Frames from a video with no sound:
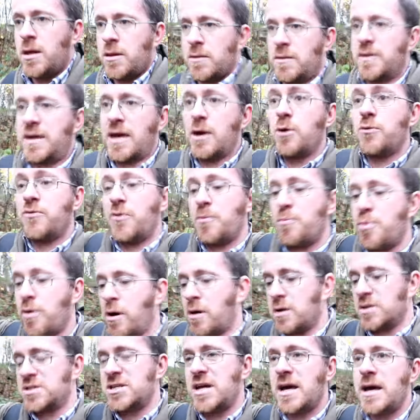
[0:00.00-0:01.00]
the Guildford
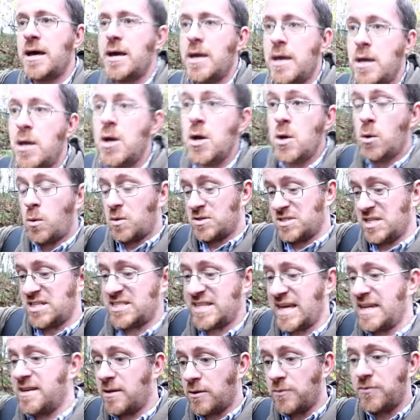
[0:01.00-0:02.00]
branch was
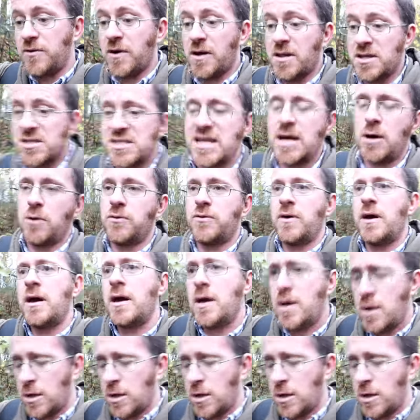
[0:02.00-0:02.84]
extending further south.